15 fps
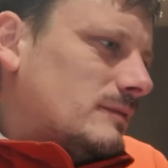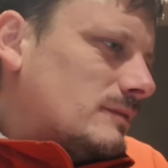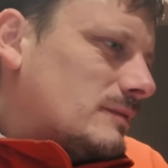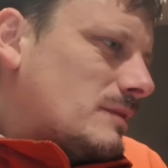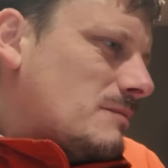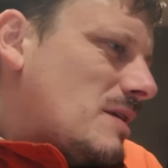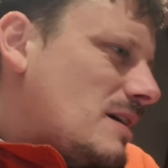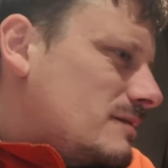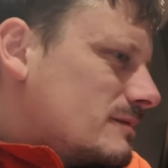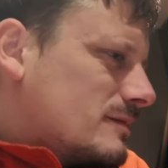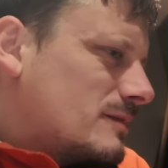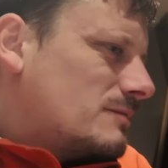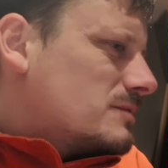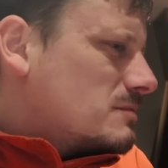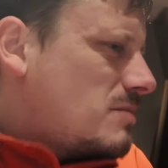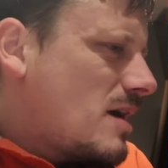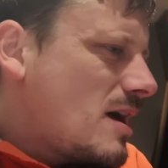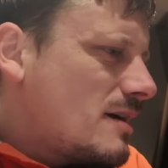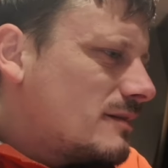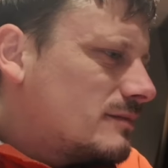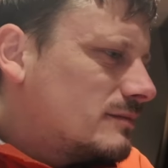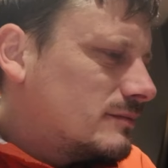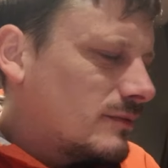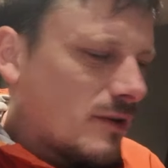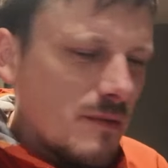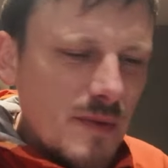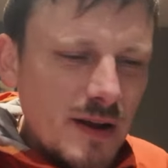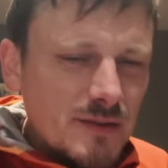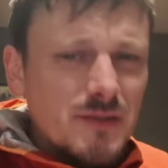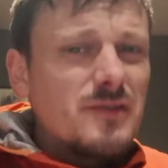So I might just go to bed. Or I
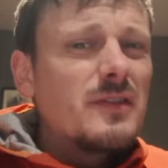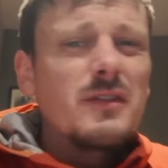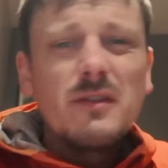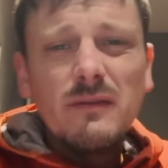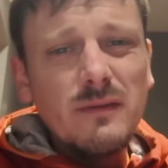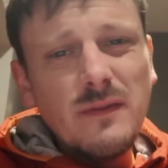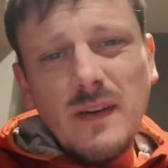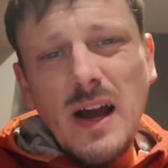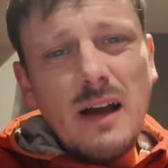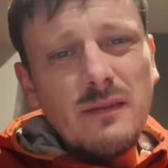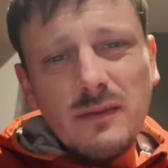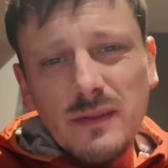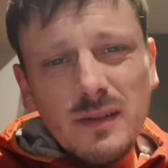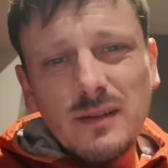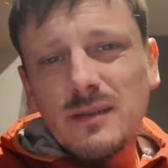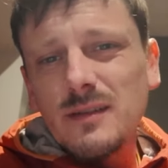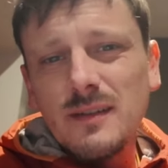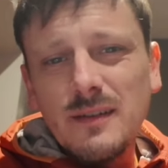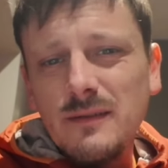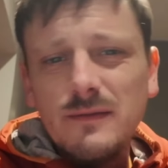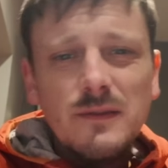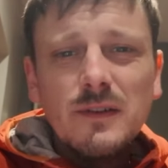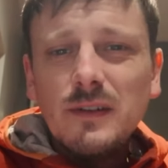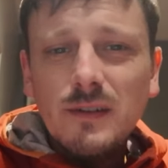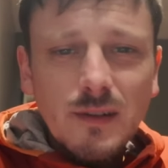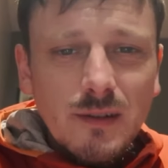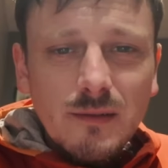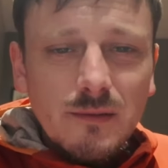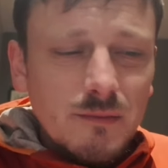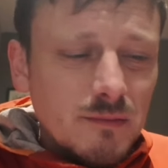might just drink another five of these. I don't fucking
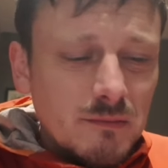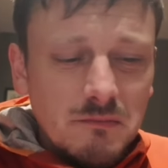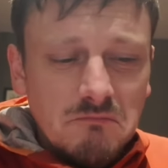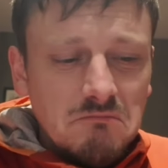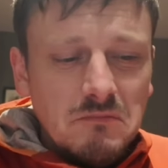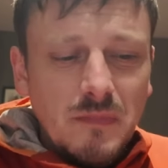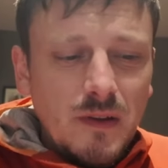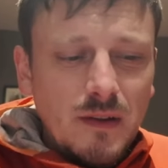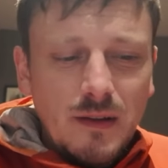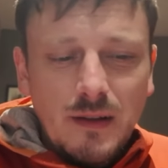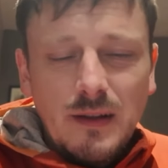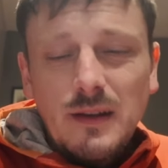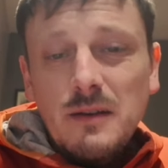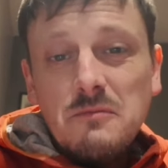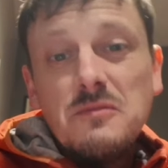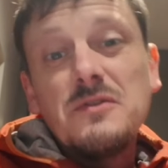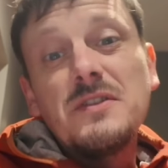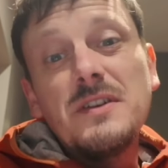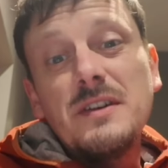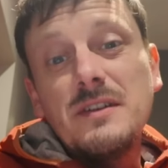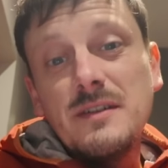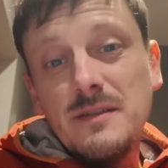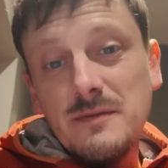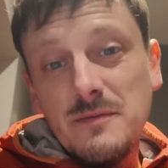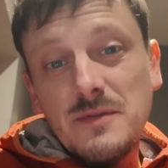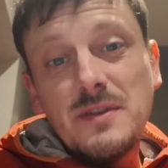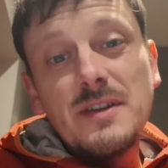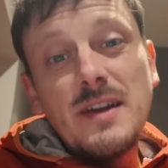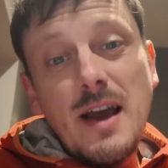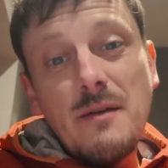know. We'll see. We'll
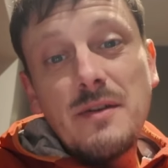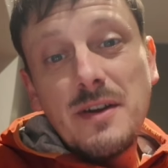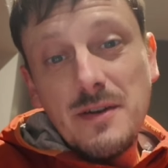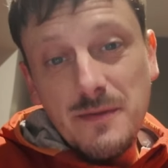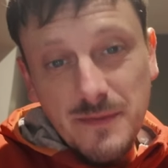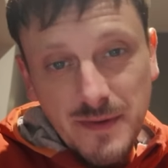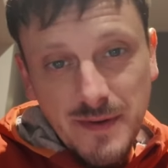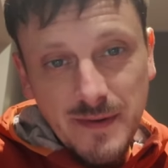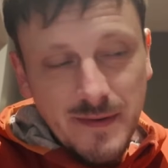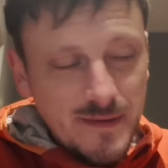see how it goes.